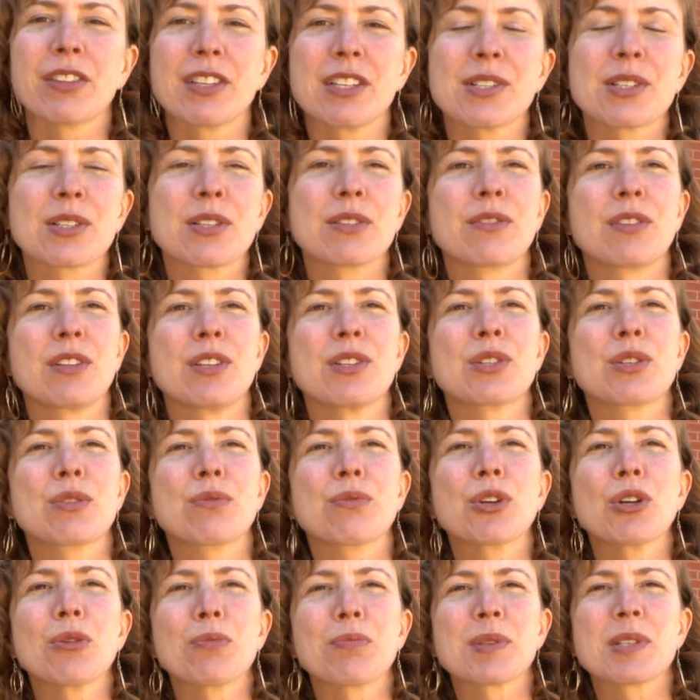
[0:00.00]
these
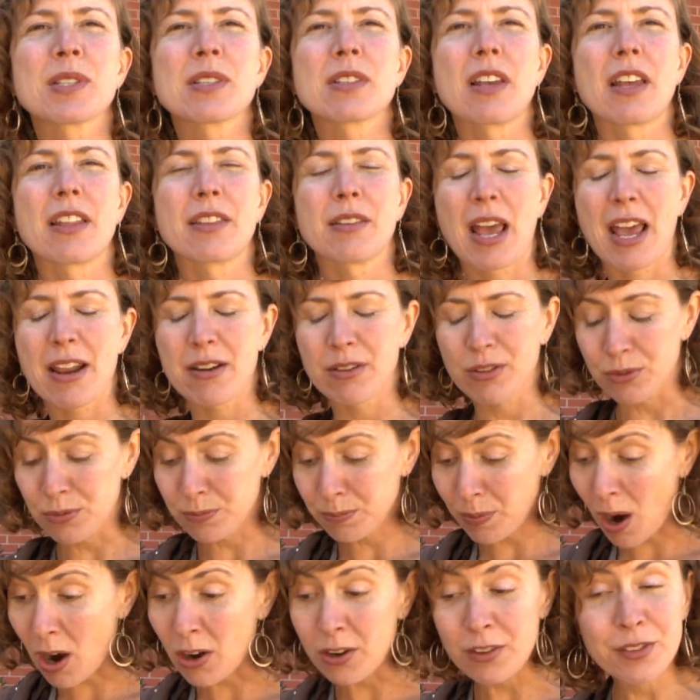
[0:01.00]
groups, and
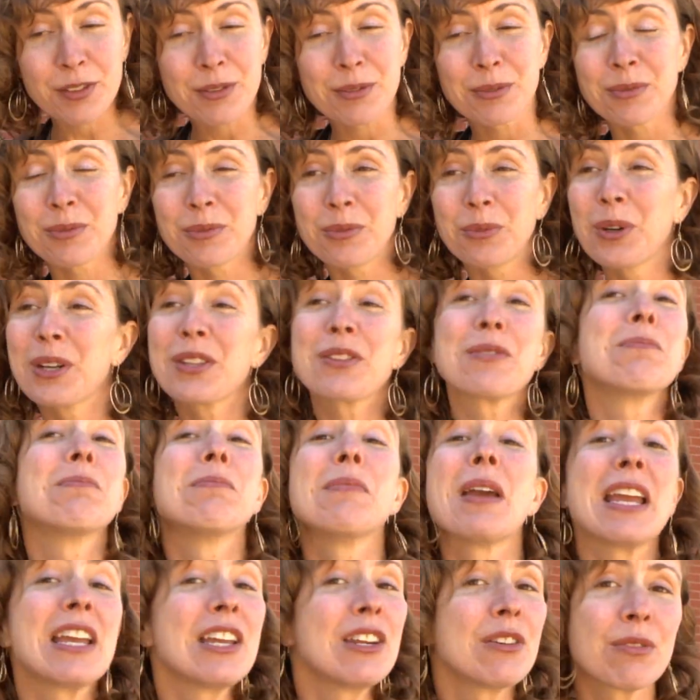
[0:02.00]
one of the
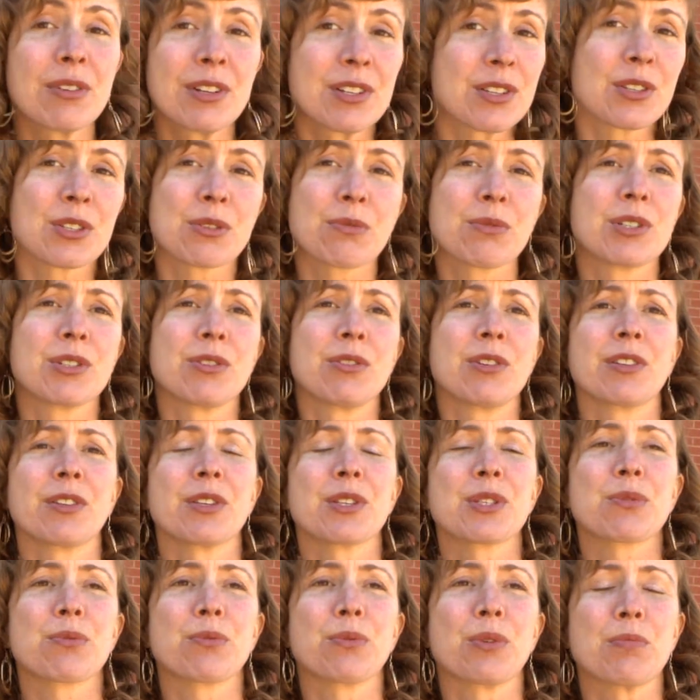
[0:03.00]
main reasons we're doing
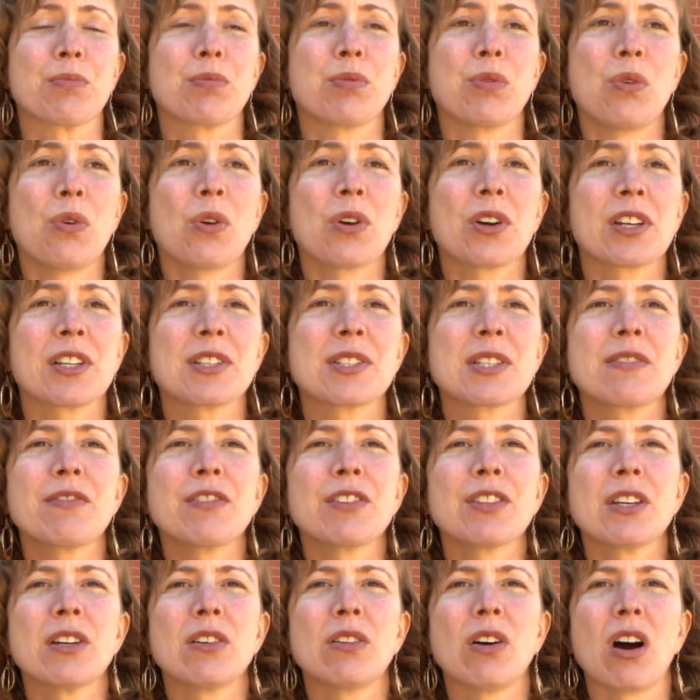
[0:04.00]
this report, is
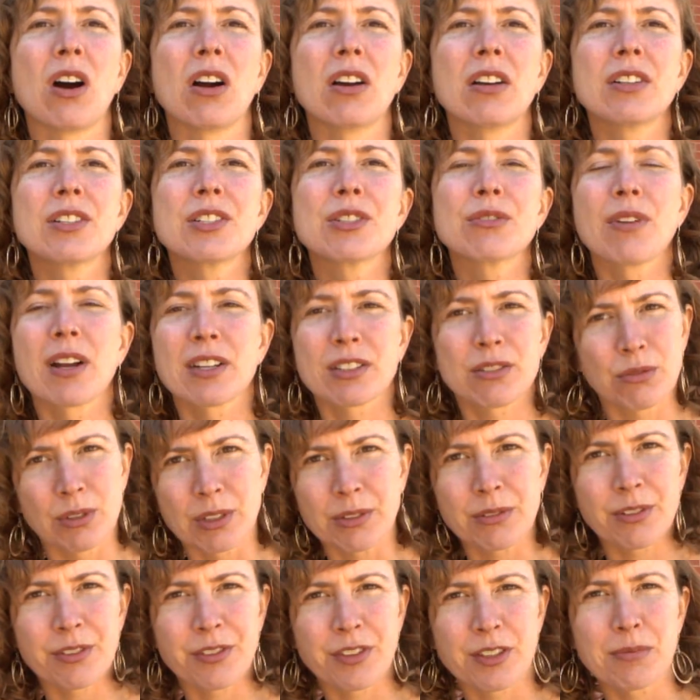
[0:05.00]
even though our direct
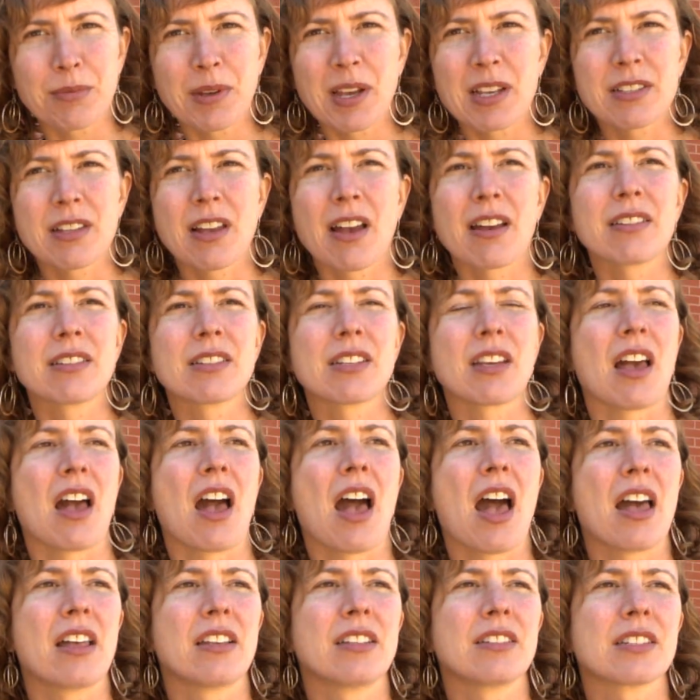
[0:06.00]
work with them has had to
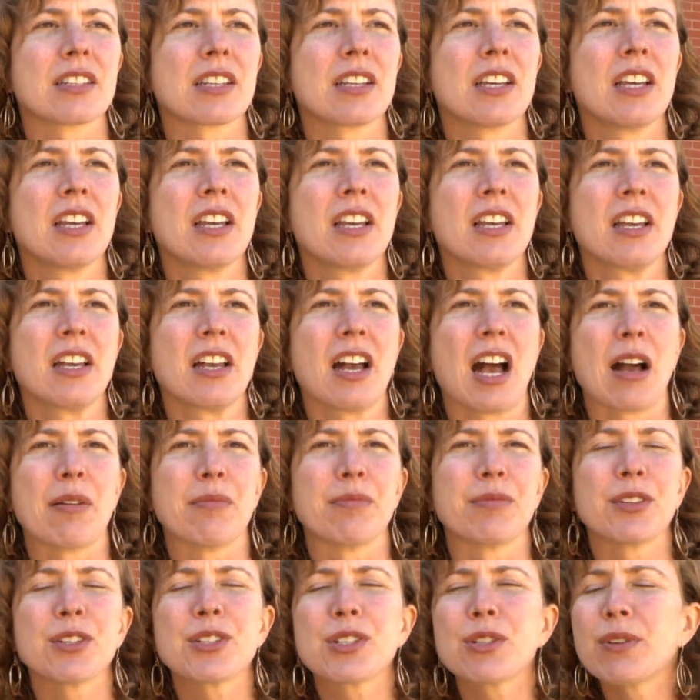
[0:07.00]
end,
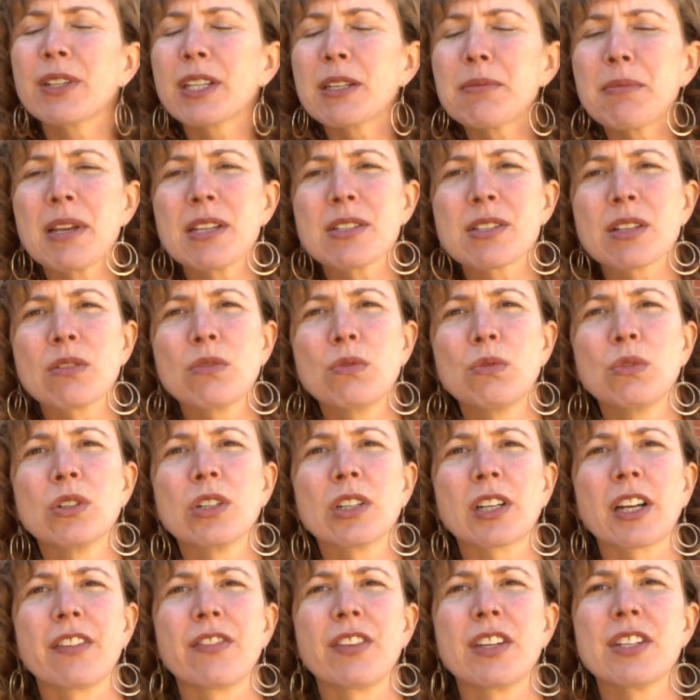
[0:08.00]
they're doing amazing
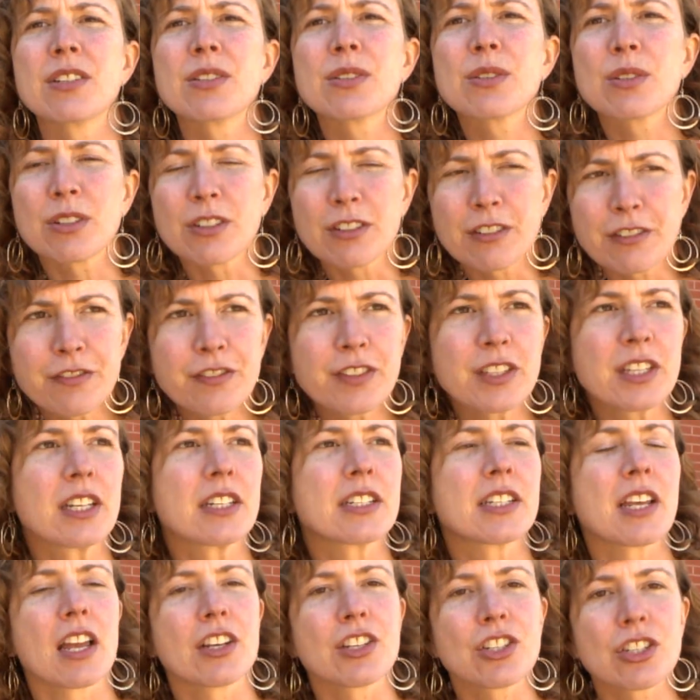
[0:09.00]
work, and they deserve the
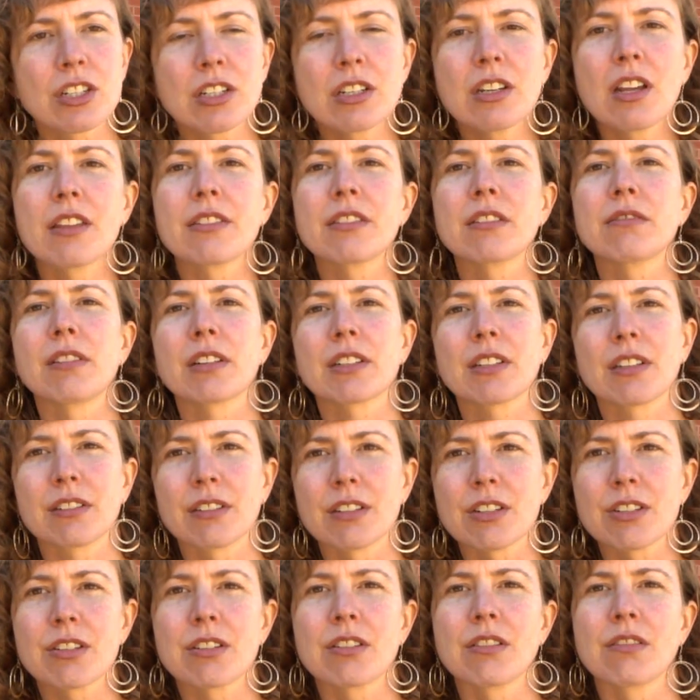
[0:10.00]
attention and the
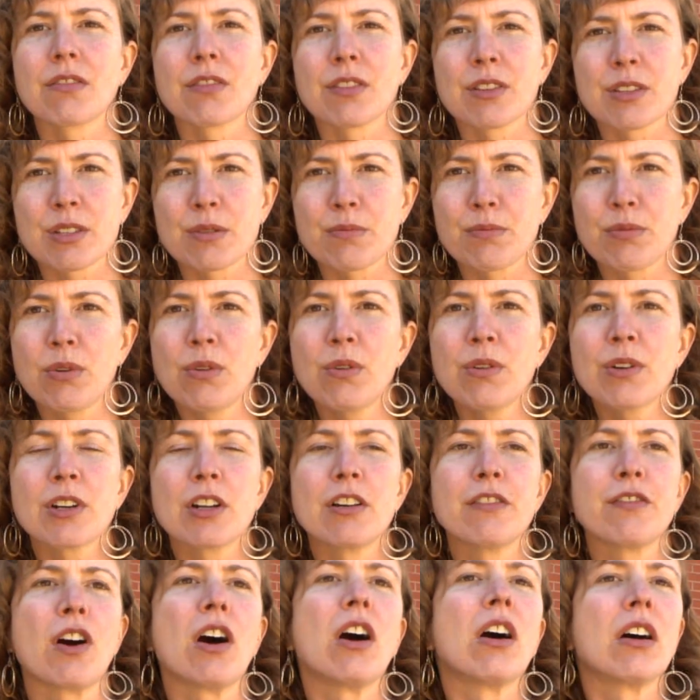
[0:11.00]
recognition and the support
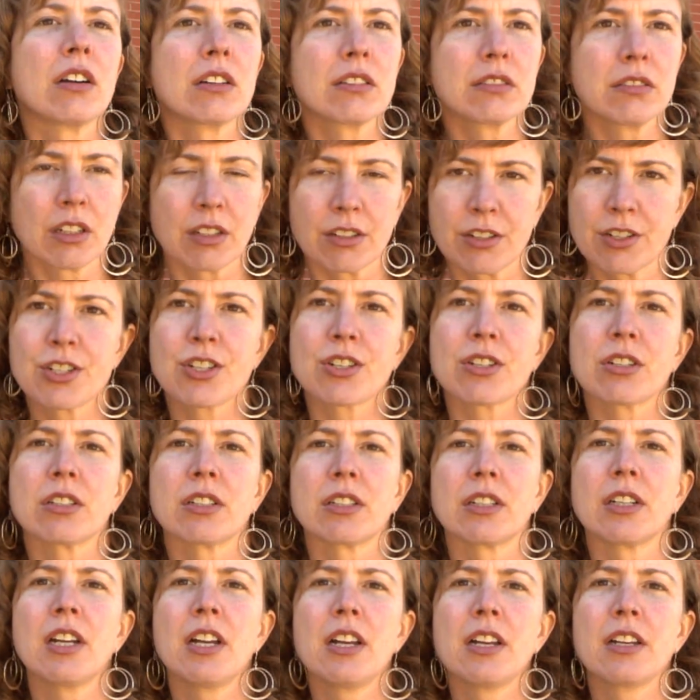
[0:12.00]
of our
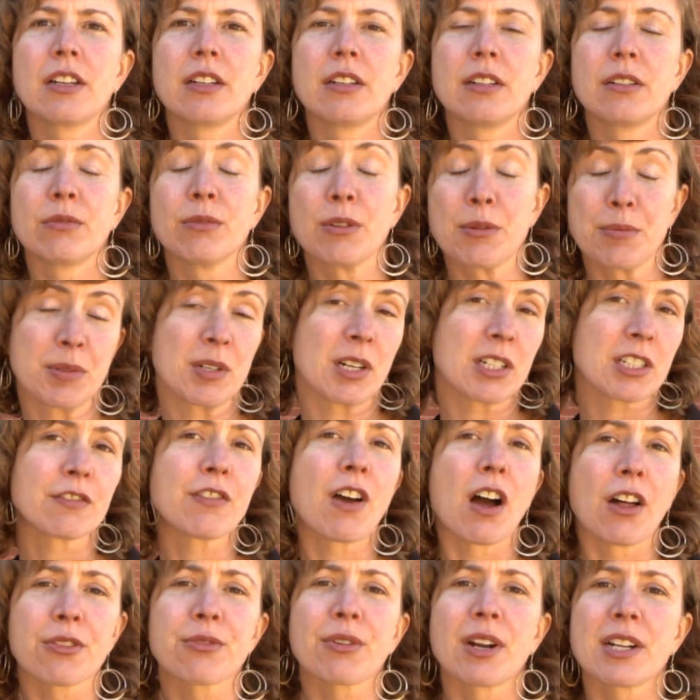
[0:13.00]
larger reproductive
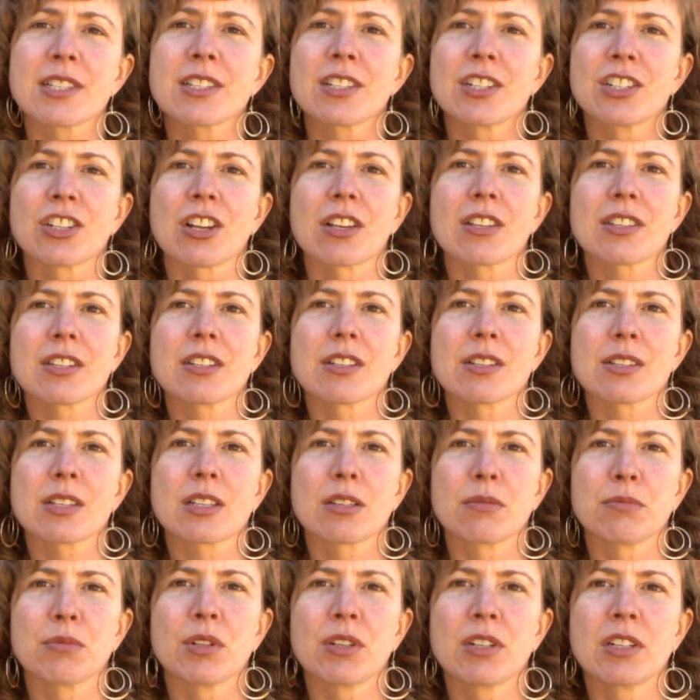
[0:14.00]
health rights and justice
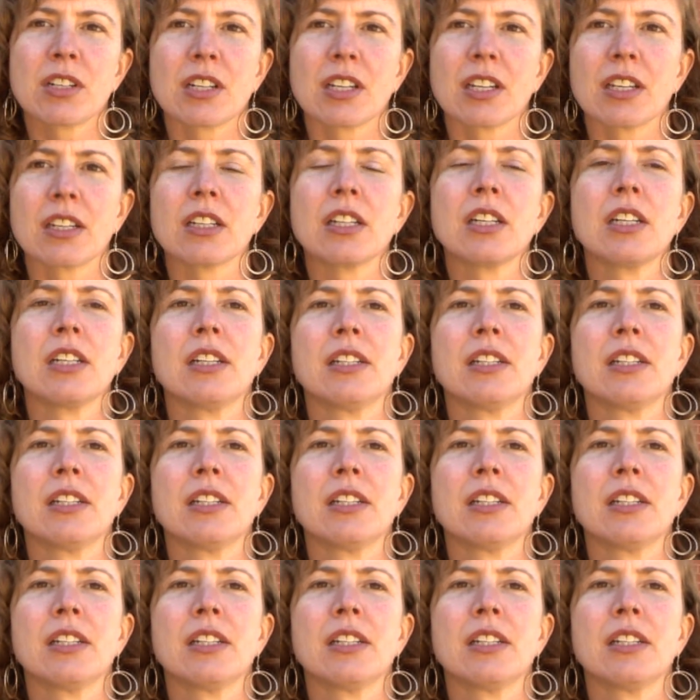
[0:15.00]
community.